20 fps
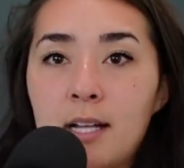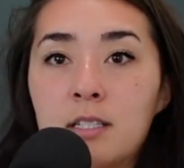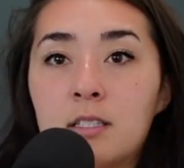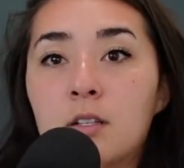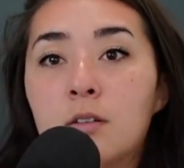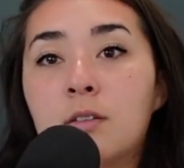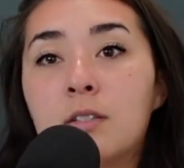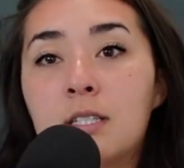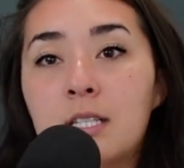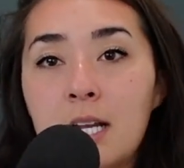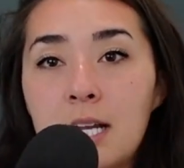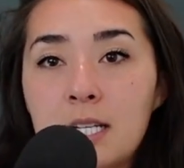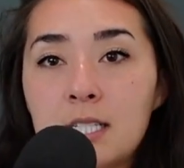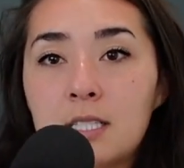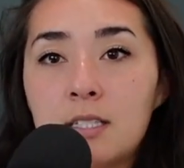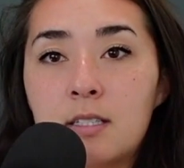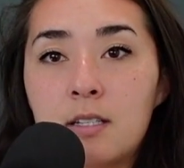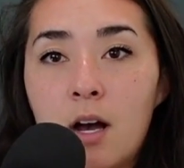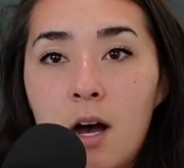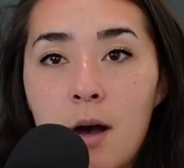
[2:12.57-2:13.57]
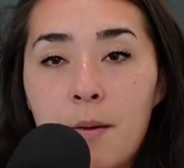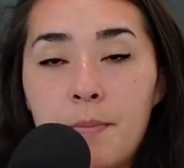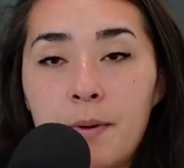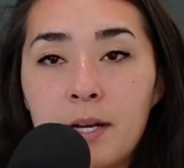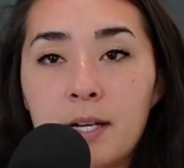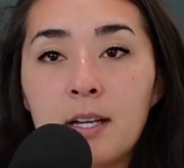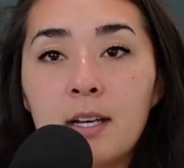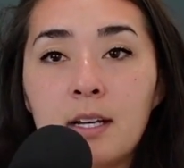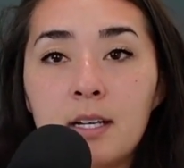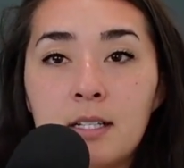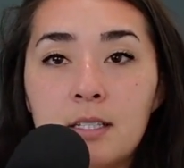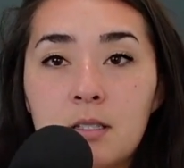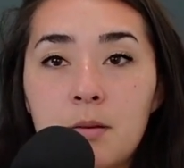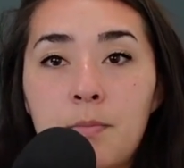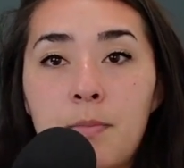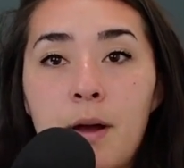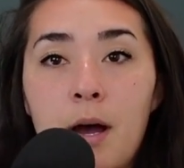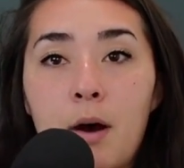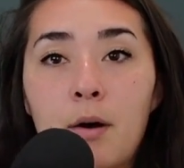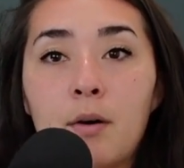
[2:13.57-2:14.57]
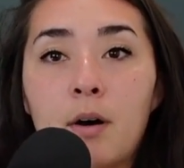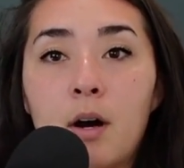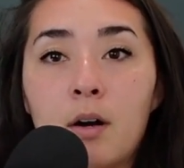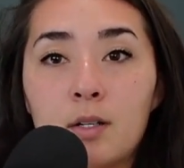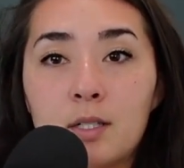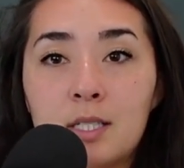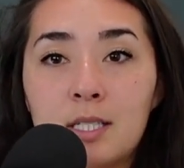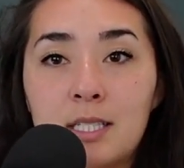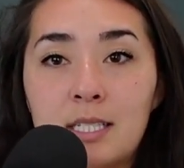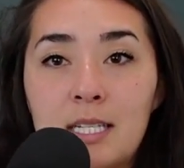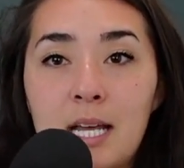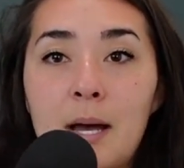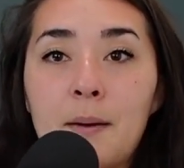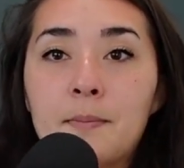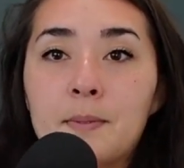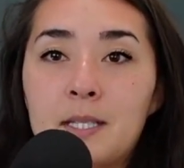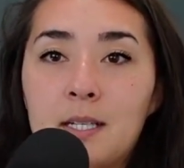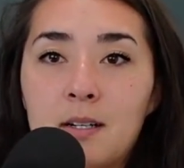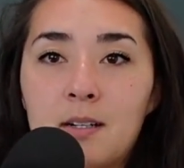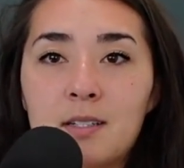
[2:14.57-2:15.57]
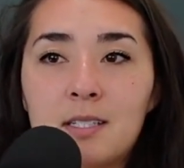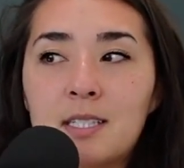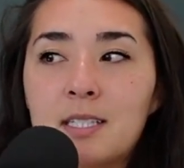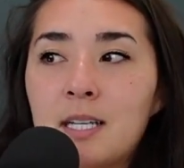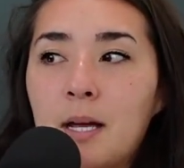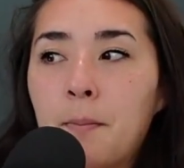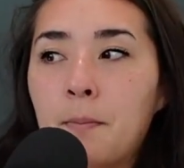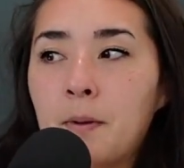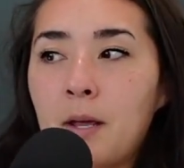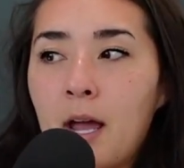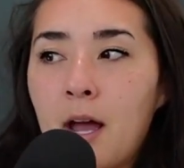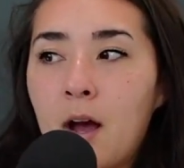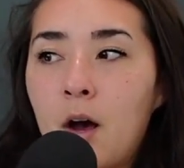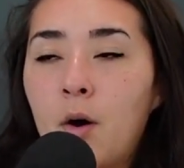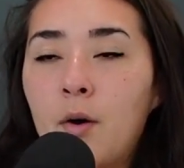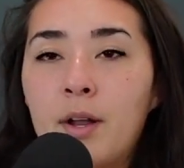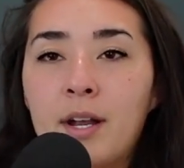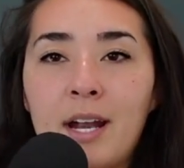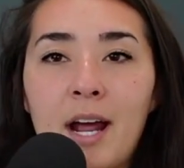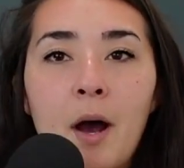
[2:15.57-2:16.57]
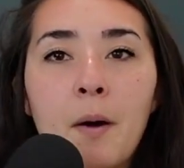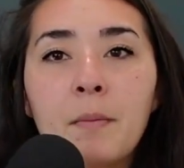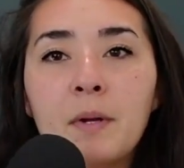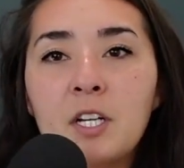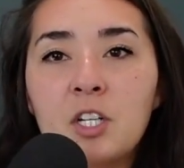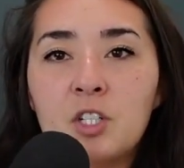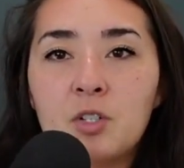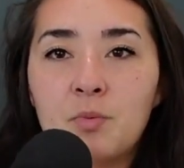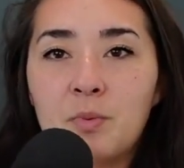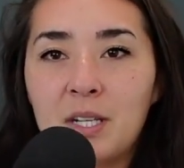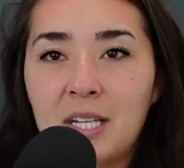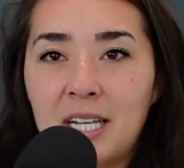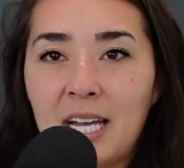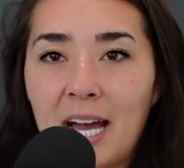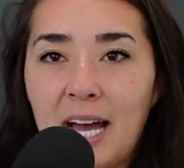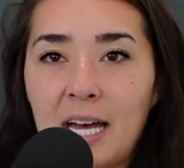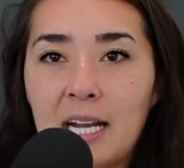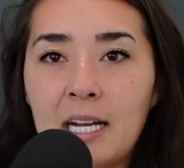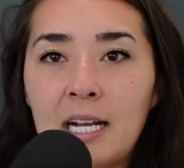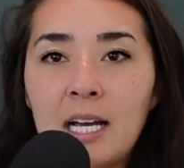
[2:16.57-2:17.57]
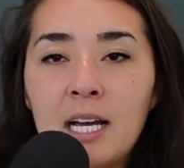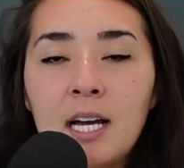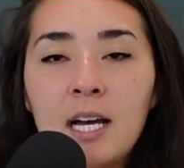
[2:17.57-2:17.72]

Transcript: And so, today's topic is about our steps and our step count and how many should we get